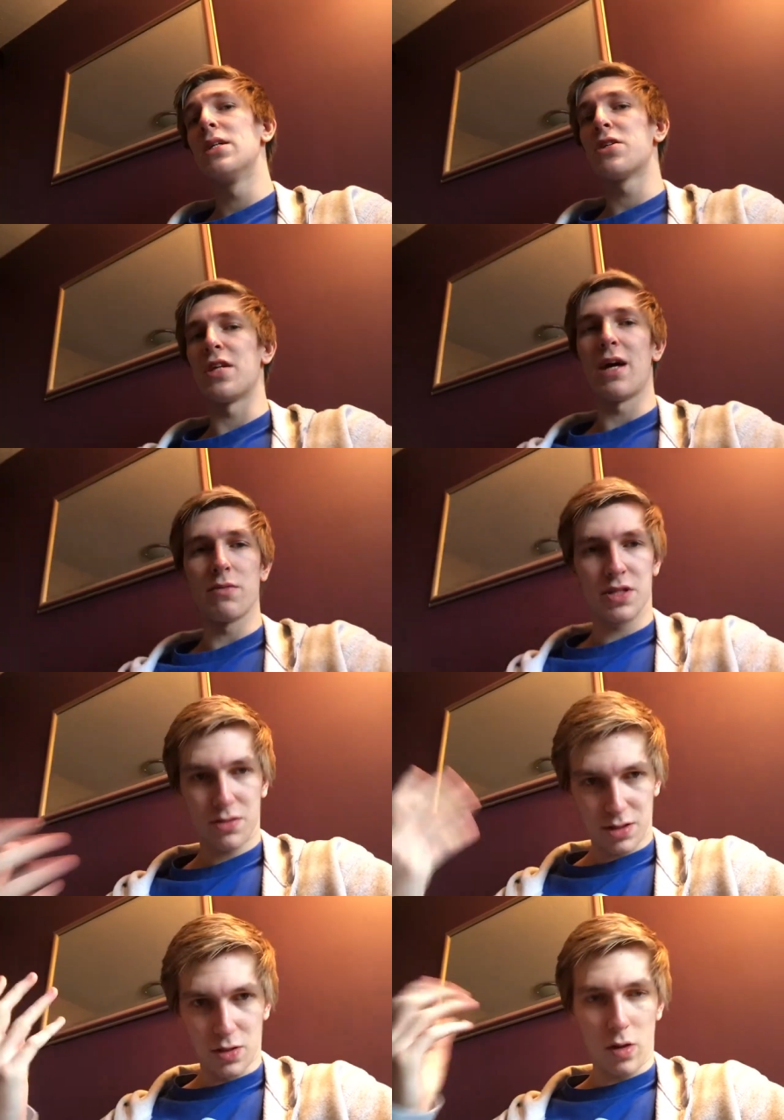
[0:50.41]
So that
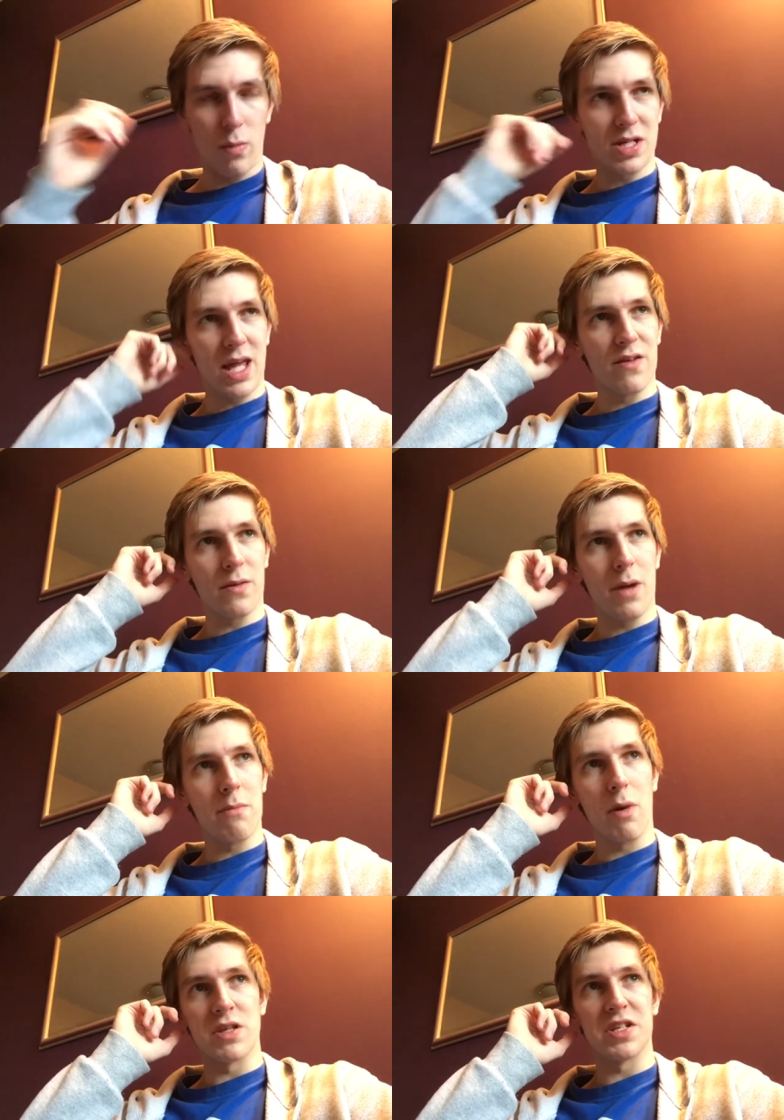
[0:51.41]
was, you know, always kind of a bit
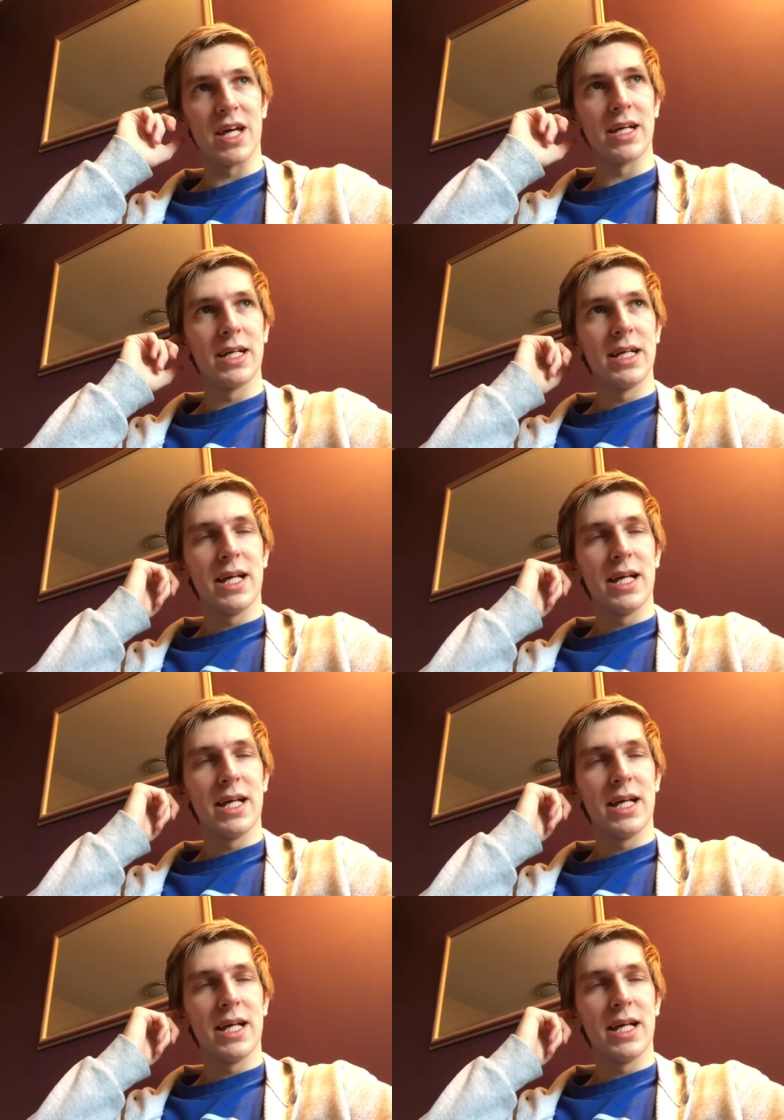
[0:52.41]
of buzz there.